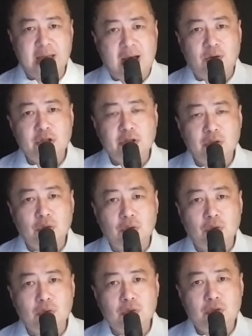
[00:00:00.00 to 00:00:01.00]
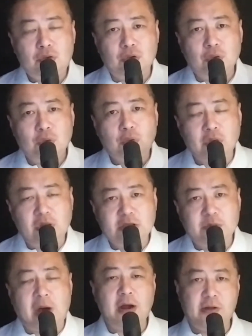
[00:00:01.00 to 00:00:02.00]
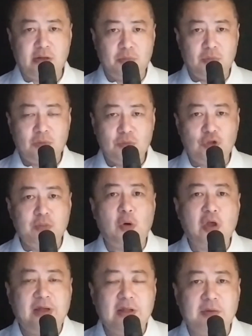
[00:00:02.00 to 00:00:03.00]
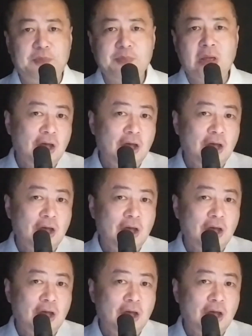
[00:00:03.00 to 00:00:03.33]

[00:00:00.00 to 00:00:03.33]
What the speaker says: out to inspire them, to motivate them.